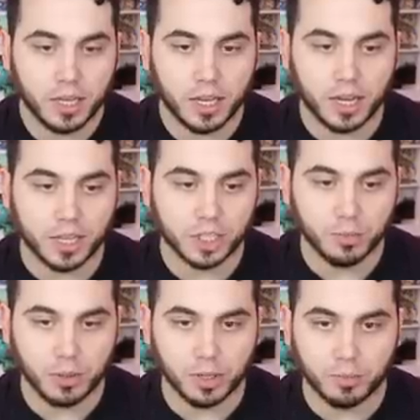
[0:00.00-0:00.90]
And I should be
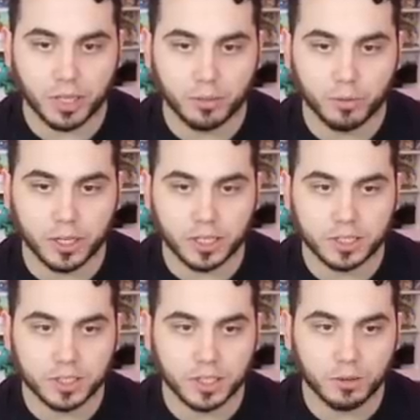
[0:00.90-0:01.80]
able to beat him pretty
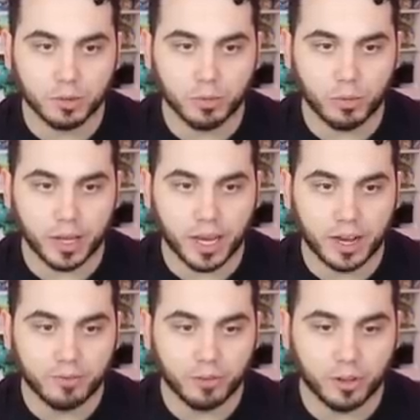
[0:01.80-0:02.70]
easily with what we
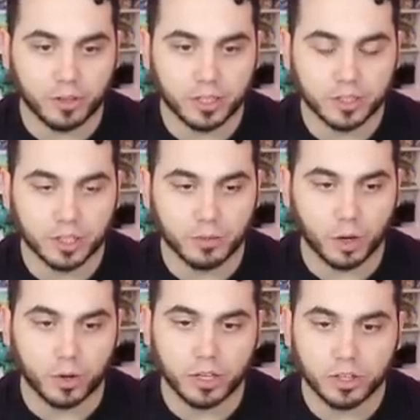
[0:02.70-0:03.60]
have. Although he is gonna,
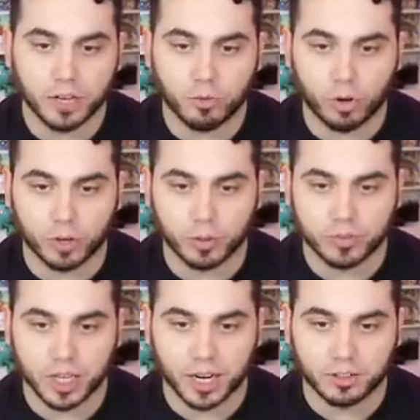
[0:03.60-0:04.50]
oh, he could have water moves.
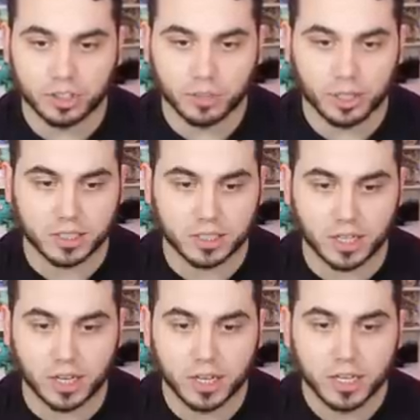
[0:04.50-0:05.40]
Yeah, I was just about to
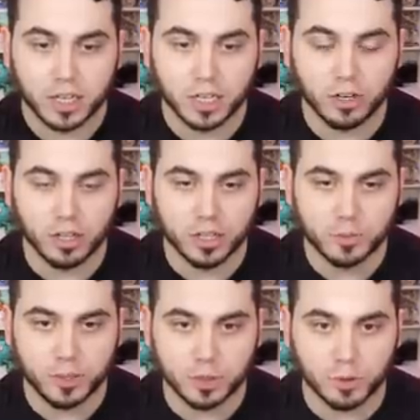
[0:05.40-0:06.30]
say, you know what, let's
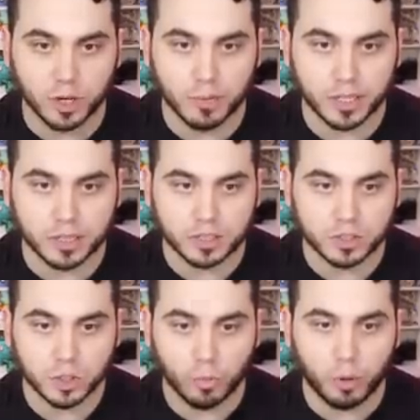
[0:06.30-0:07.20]
be smart about this. Let's
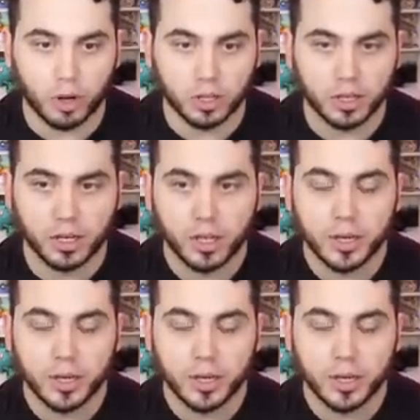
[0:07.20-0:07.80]
go Paula.